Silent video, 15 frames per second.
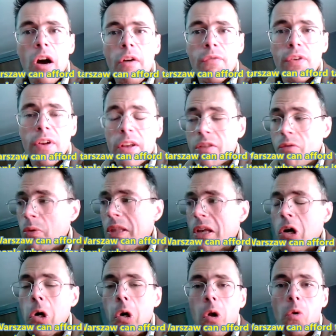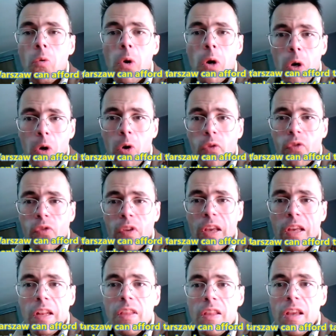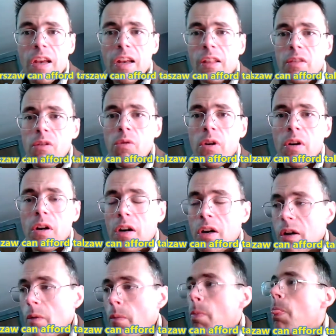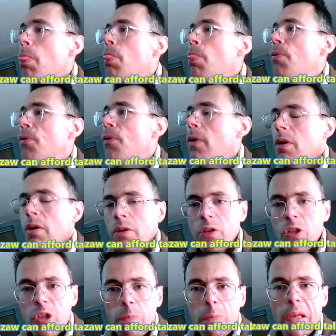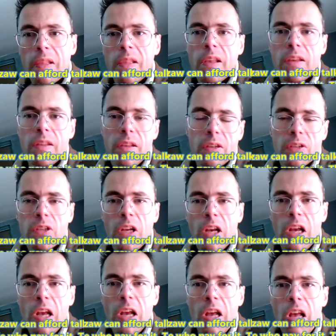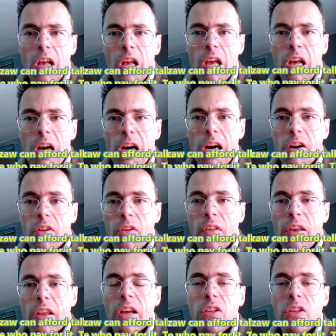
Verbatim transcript: conflict with the whole world, and in the end, you are spit like this out of the